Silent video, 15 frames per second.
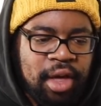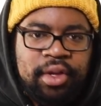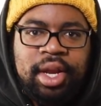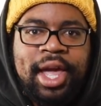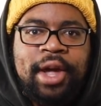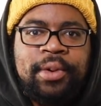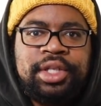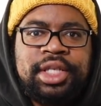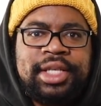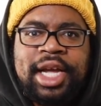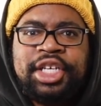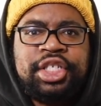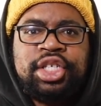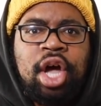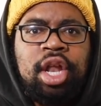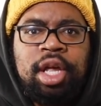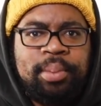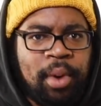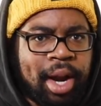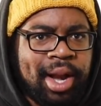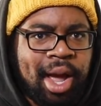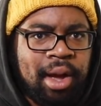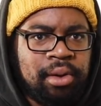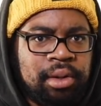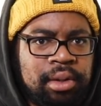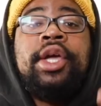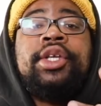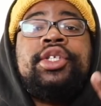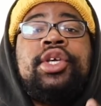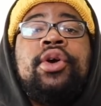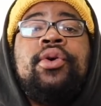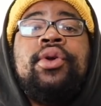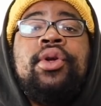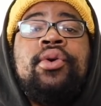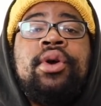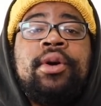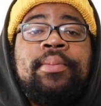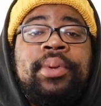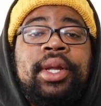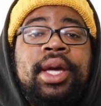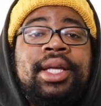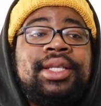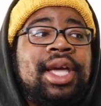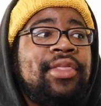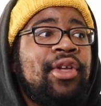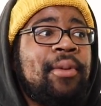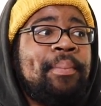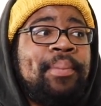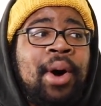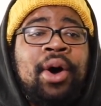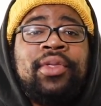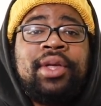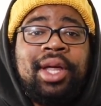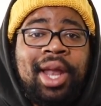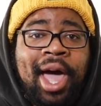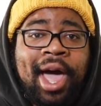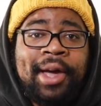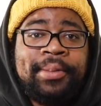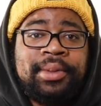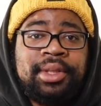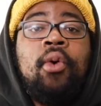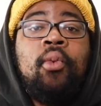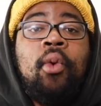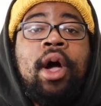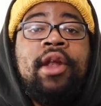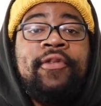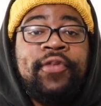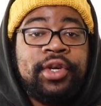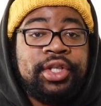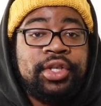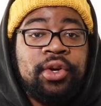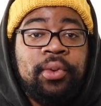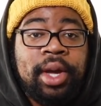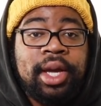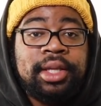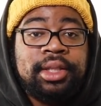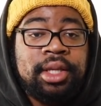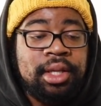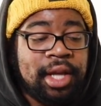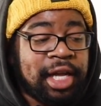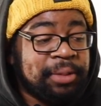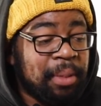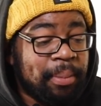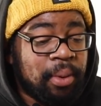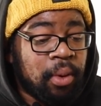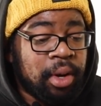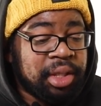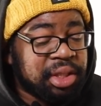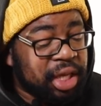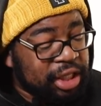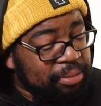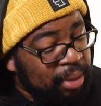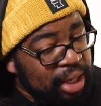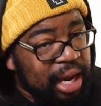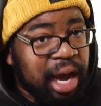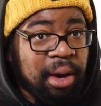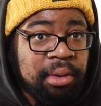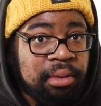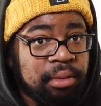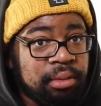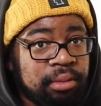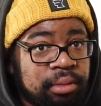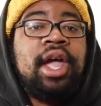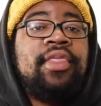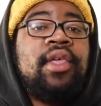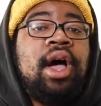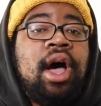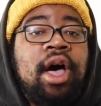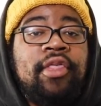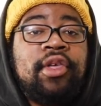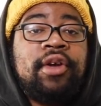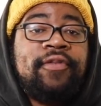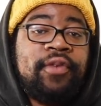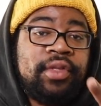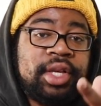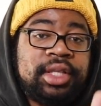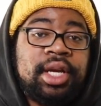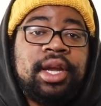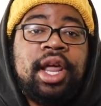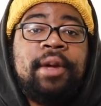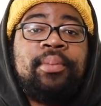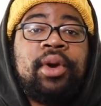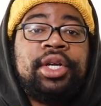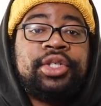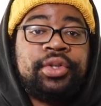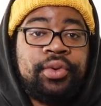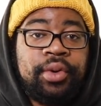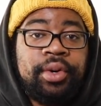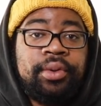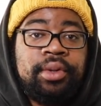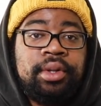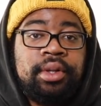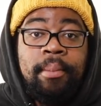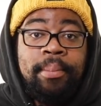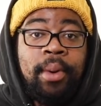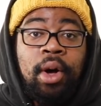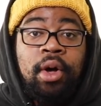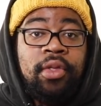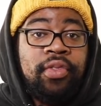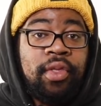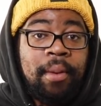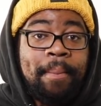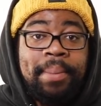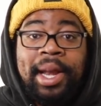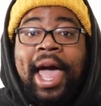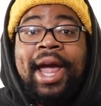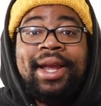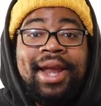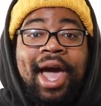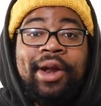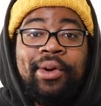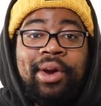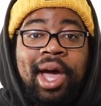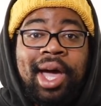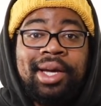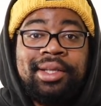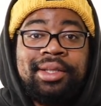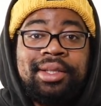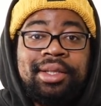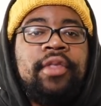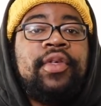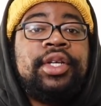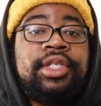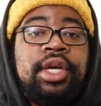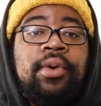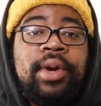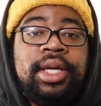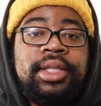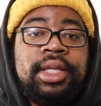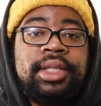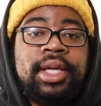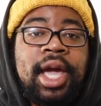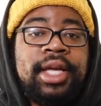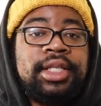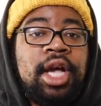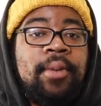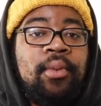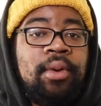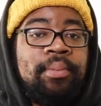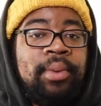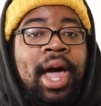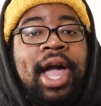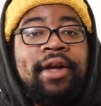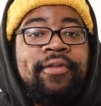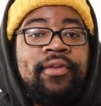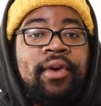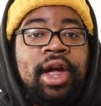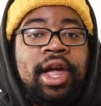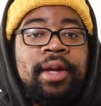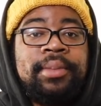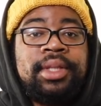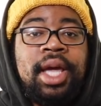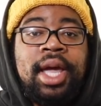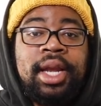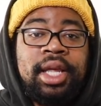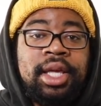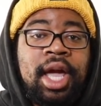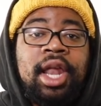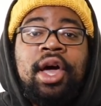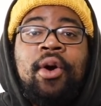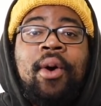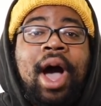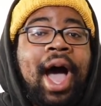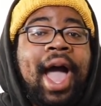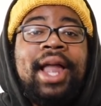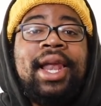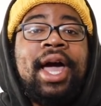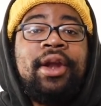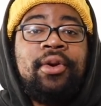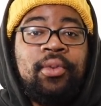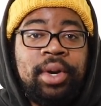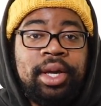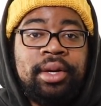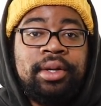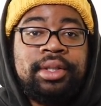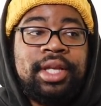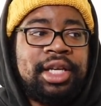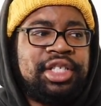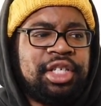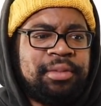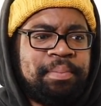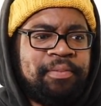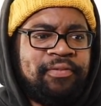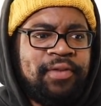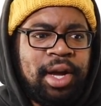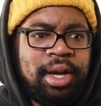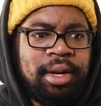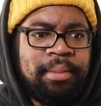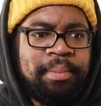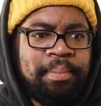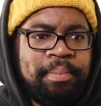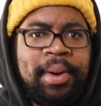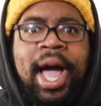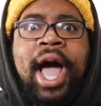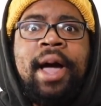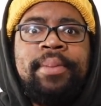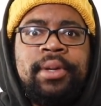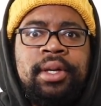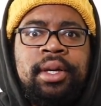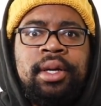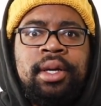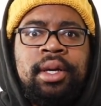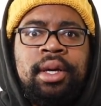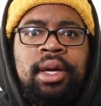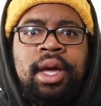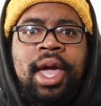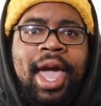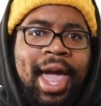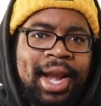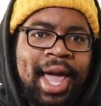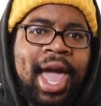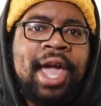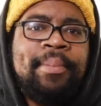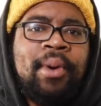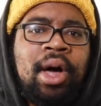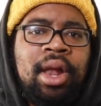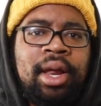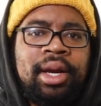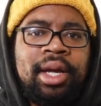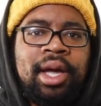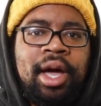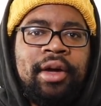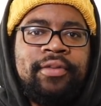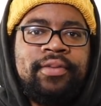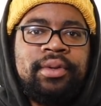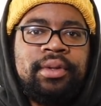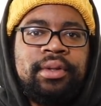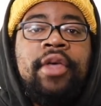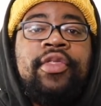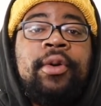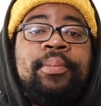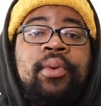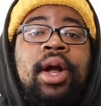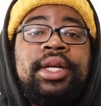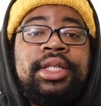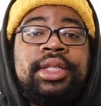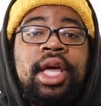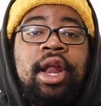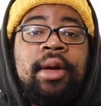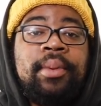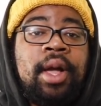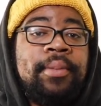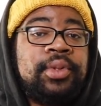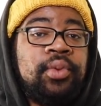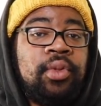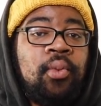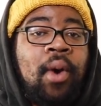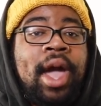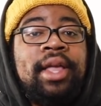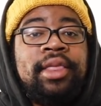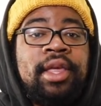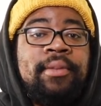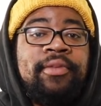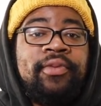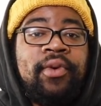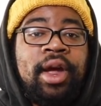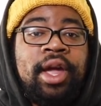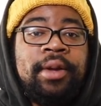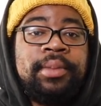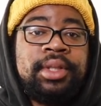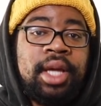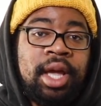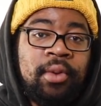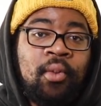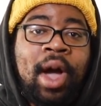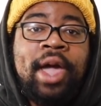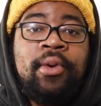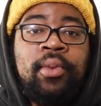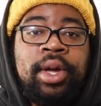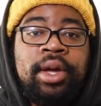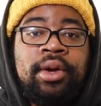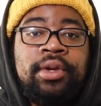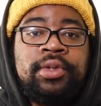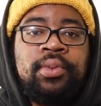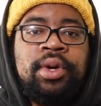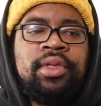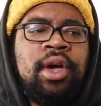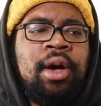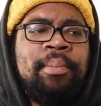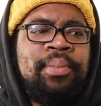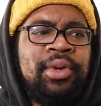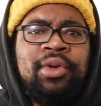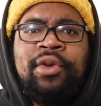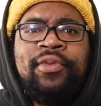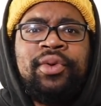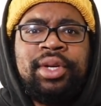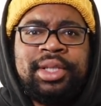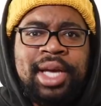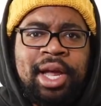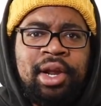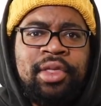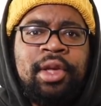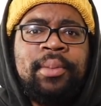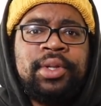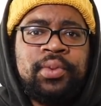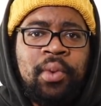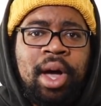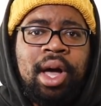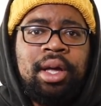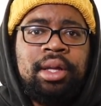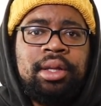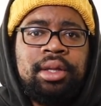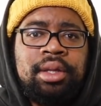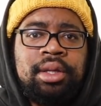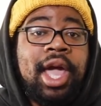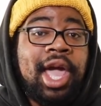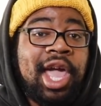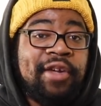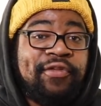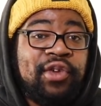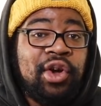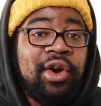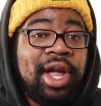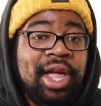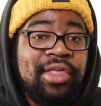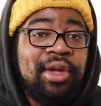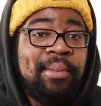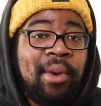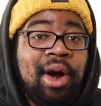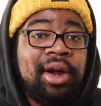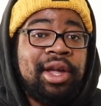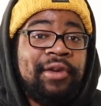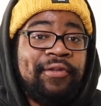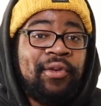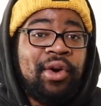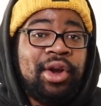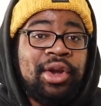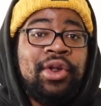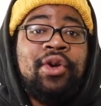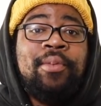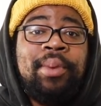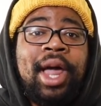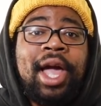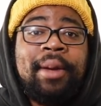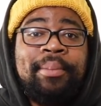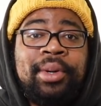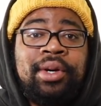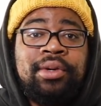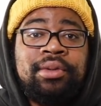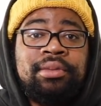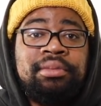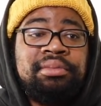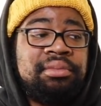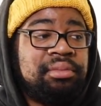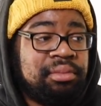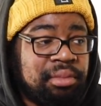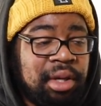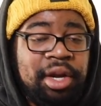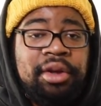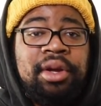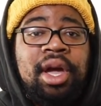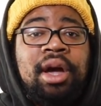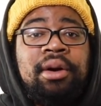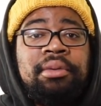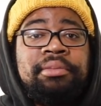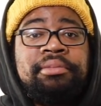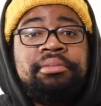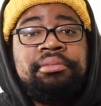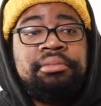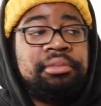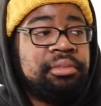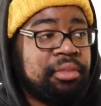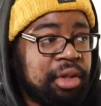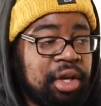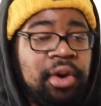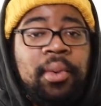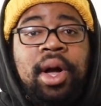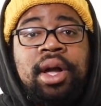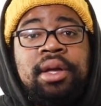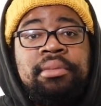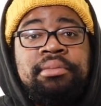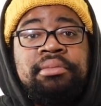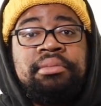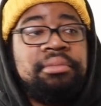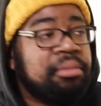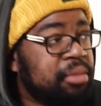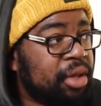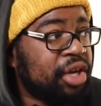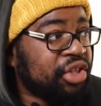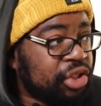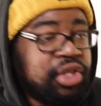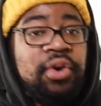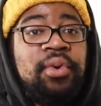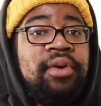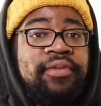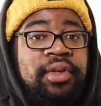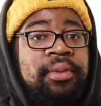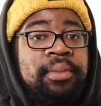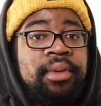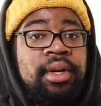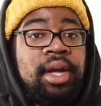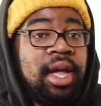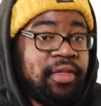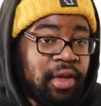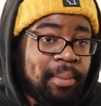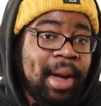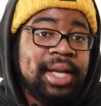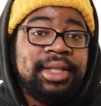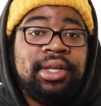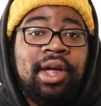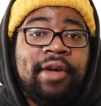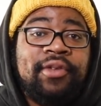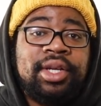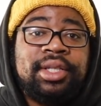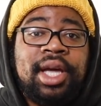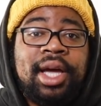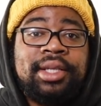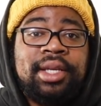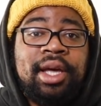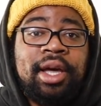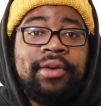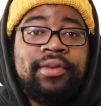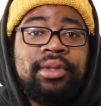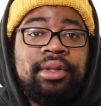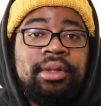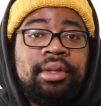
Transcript: other languages I can just call up right now. Two new completes and they're both collabs. One for Too Easy, that's my boys, that's my dog, and the other for the Sunday Brunch crew both black 909s. The Too Easy Skates come with black frames and yellow highlighter wheels that just fucking pop, and an eight ball on the cuff. The Brunch setup comes with white them frames and white wheels with a beautiful design on them as well. If you're in the market for a new black boot, here you go. You're welcome. There's two of them. They might still have your size left.